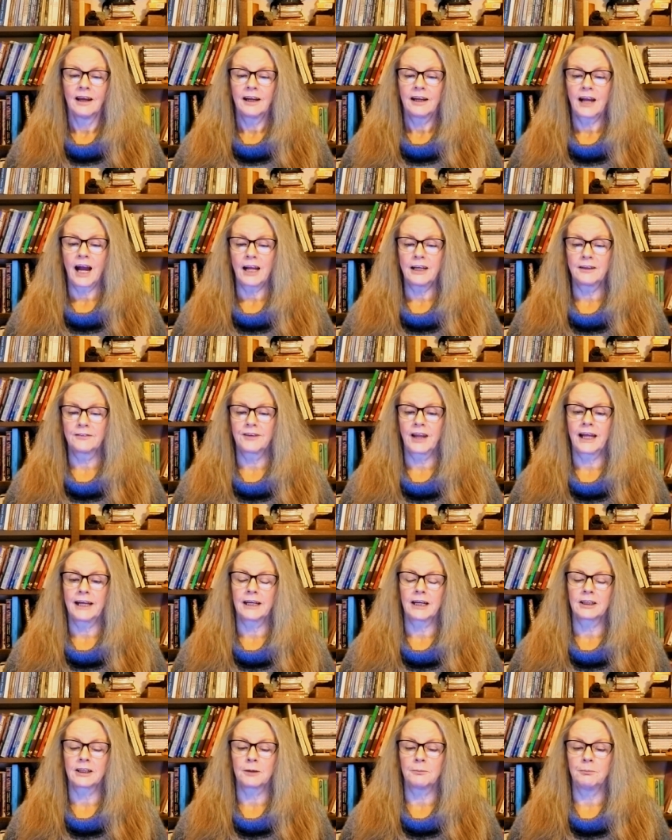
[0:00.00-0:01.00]
kind of like
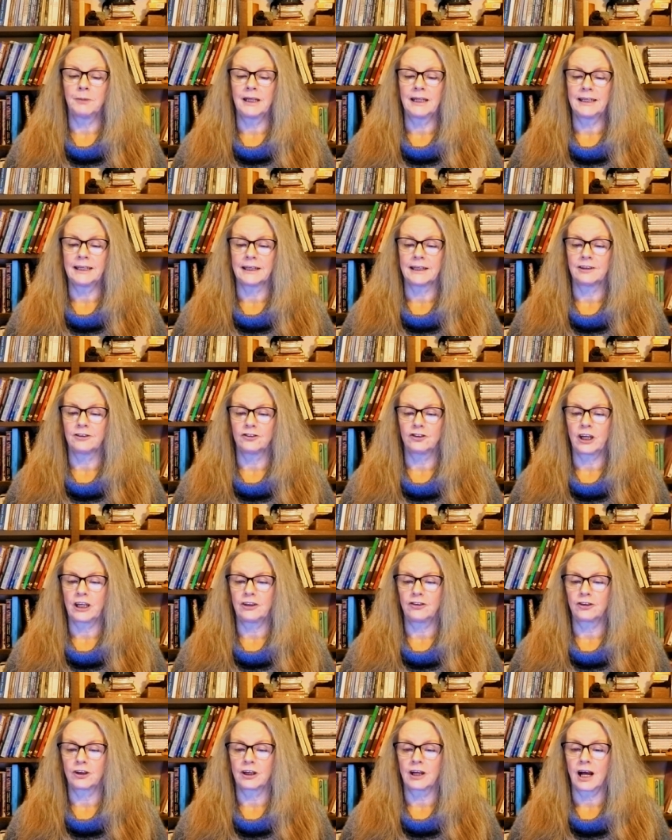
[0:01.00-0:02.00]
a chameleon
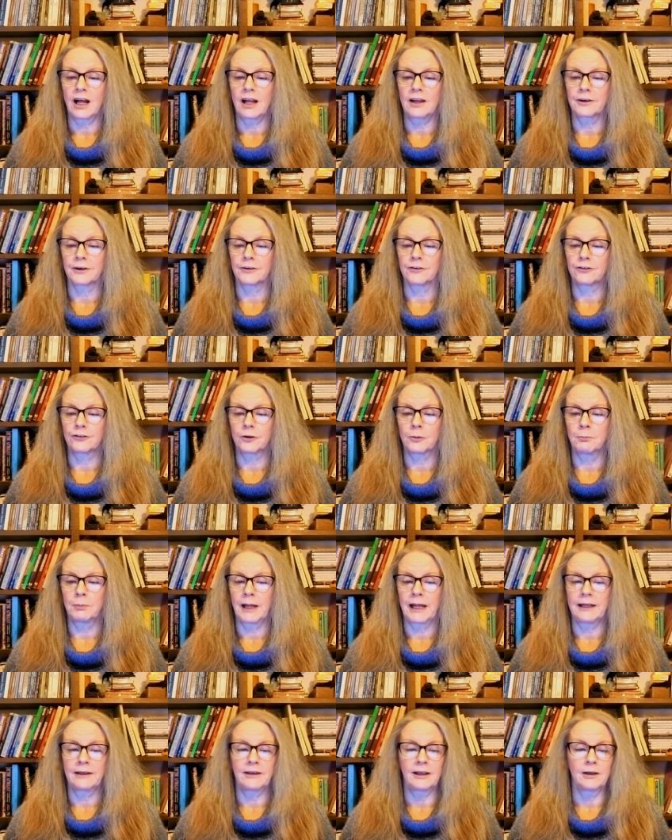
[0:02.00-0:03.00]
changing colors to
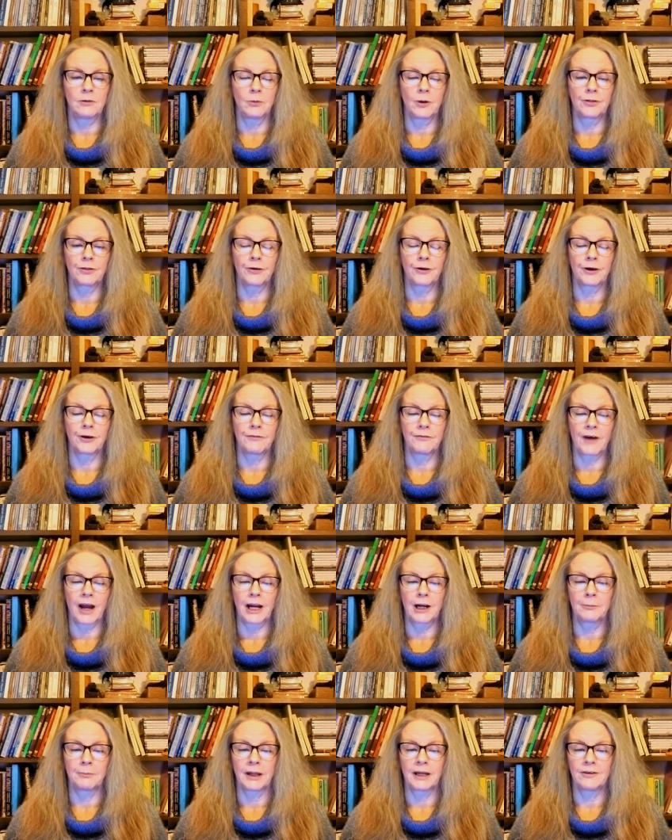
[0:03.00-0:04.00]
blend in with their
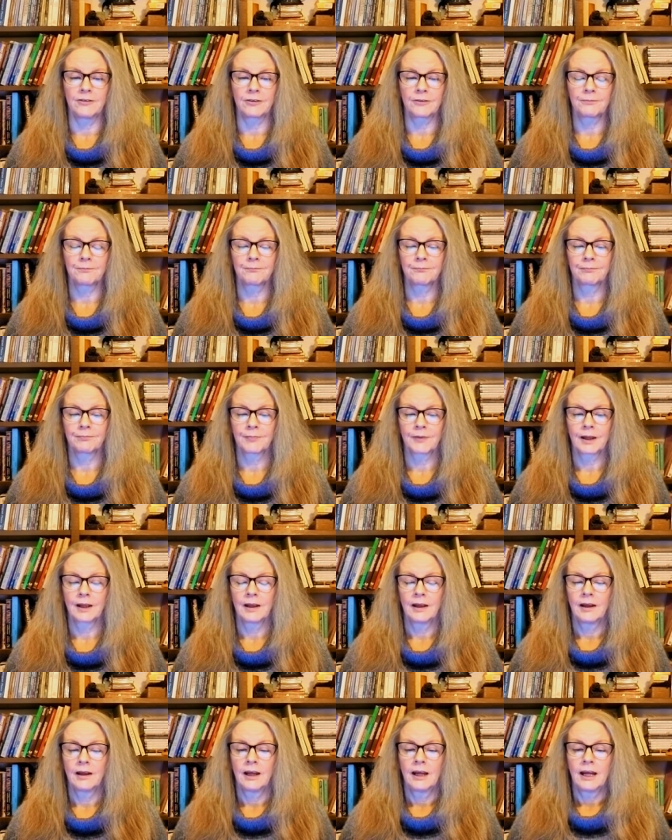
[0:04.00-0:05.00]
environment.
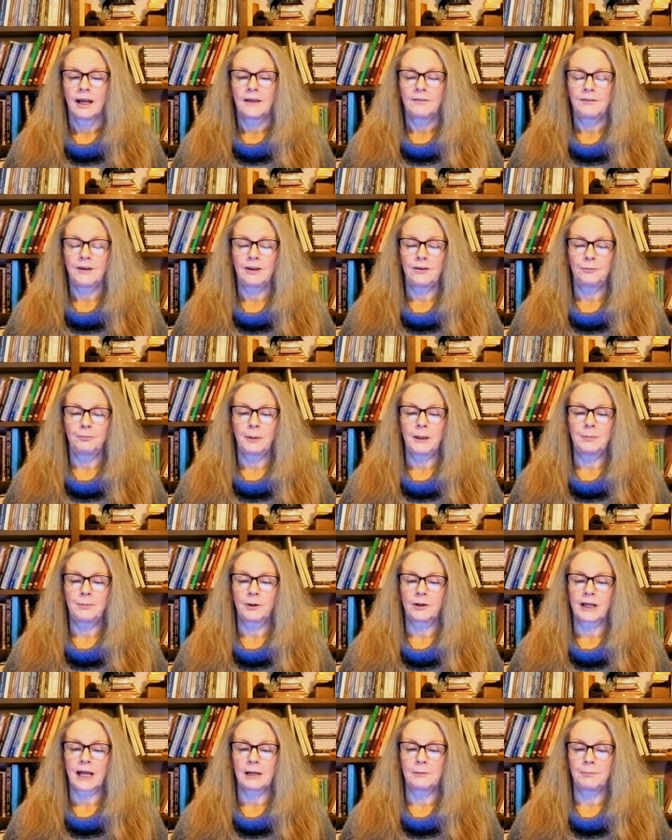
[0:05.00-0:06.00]
These people
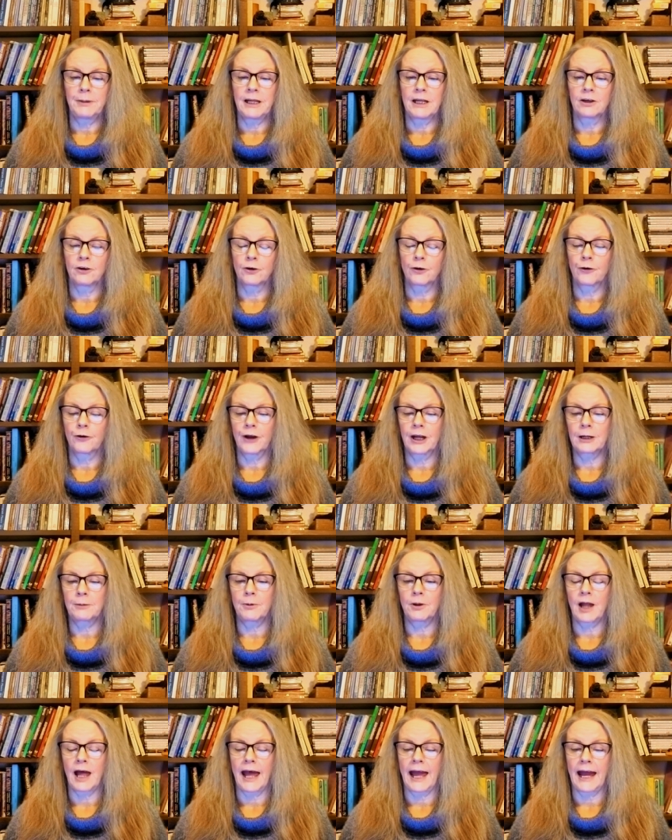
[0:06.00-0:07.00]
can be
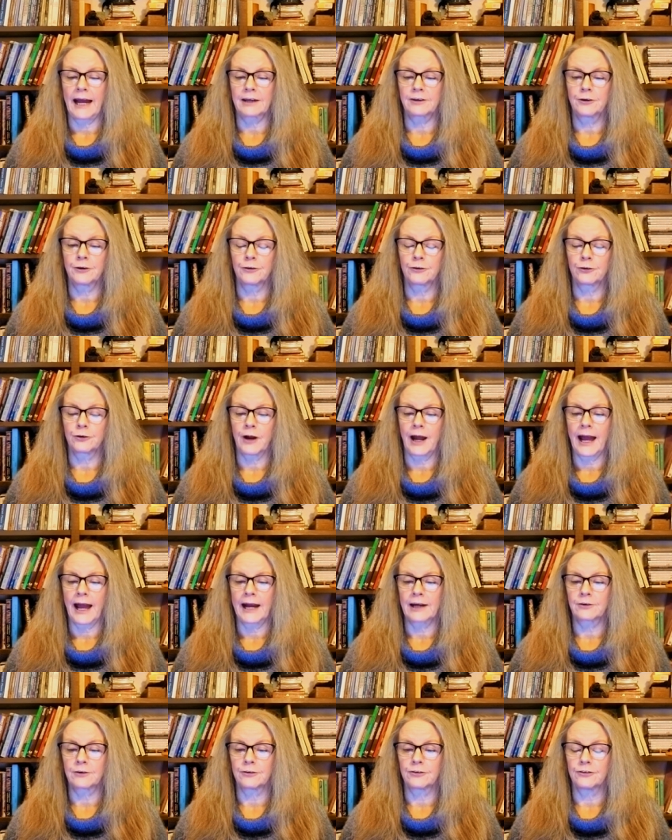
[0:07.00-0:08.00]
incredible actors or
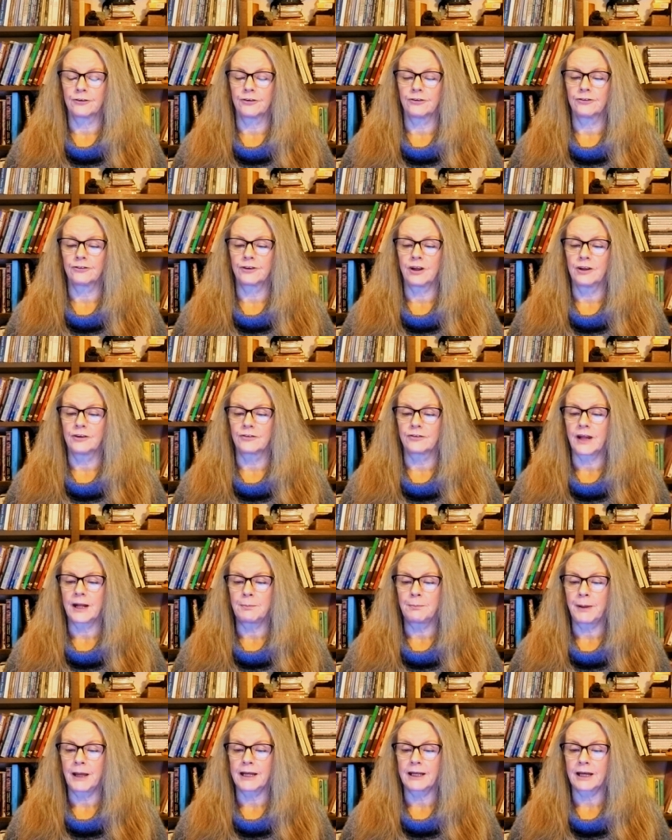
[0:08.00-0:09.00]
actresses since they
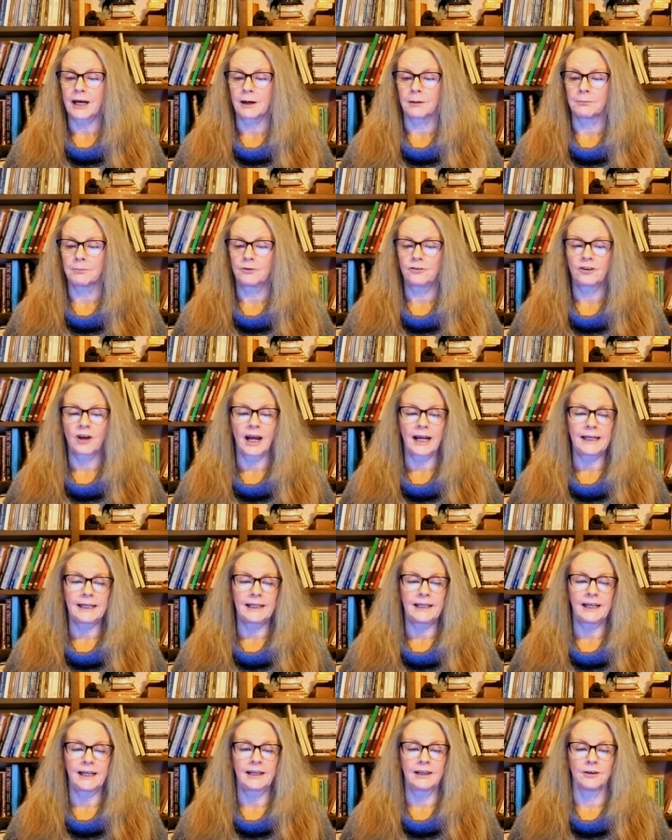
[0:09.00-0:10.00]
pick up
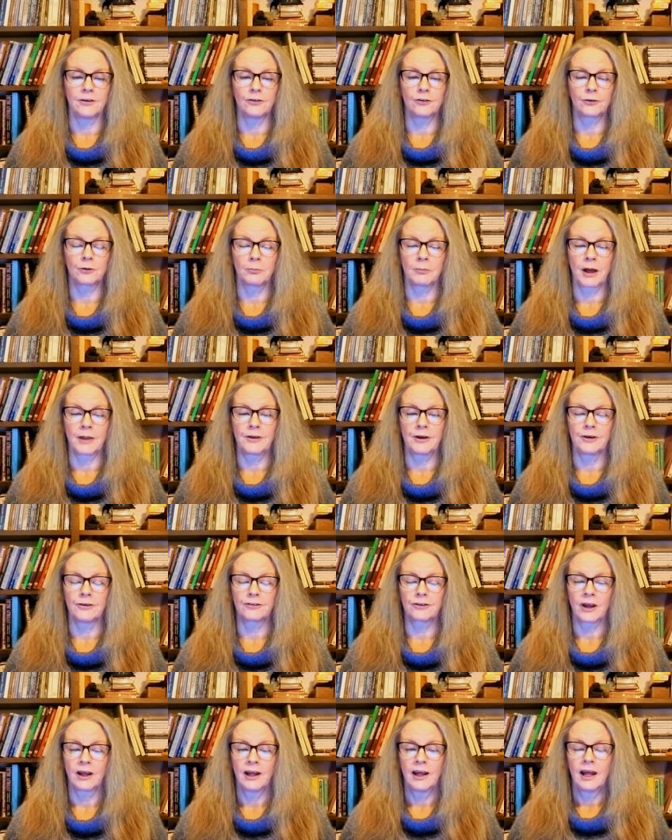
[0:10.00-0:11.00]
tiny hints from
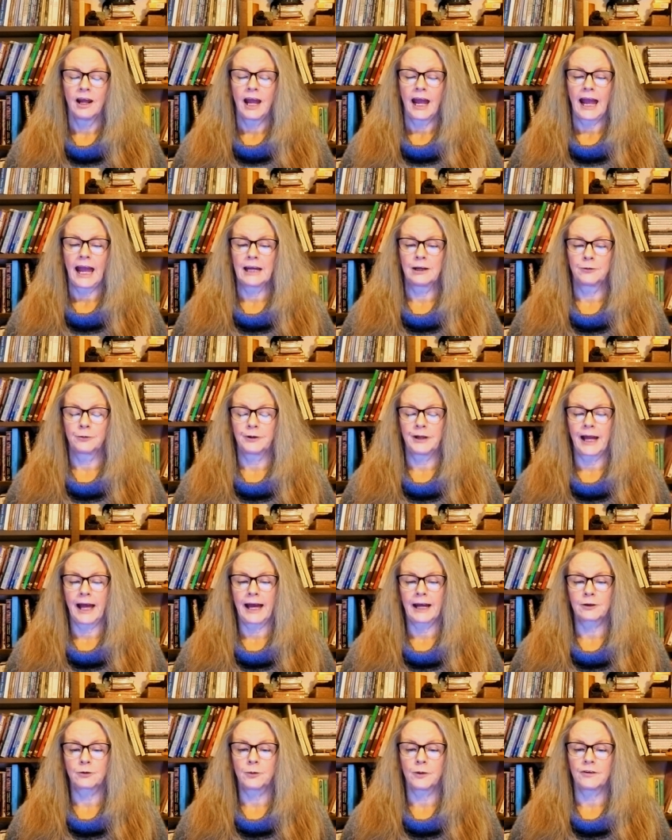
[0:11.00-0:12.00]
others and
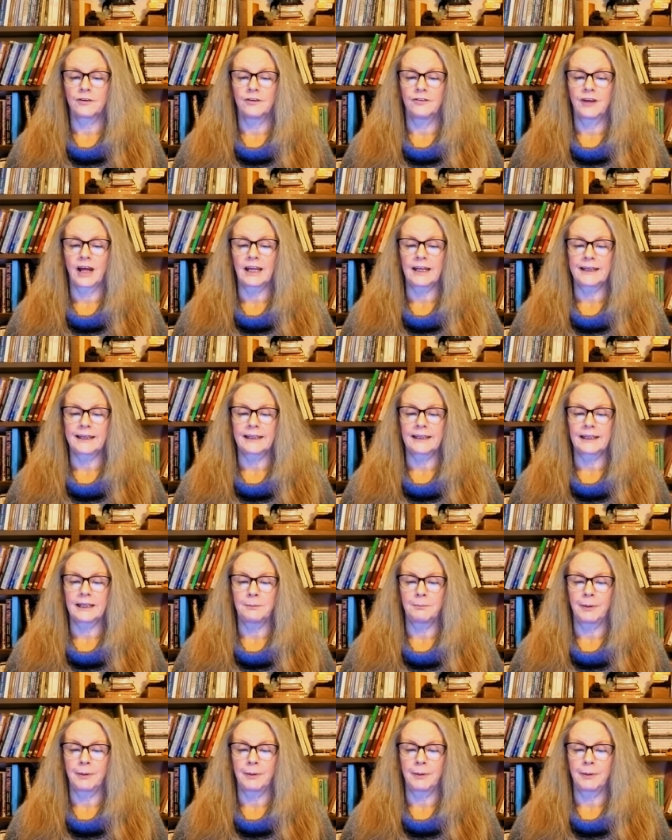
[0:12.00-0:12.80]
react with delicately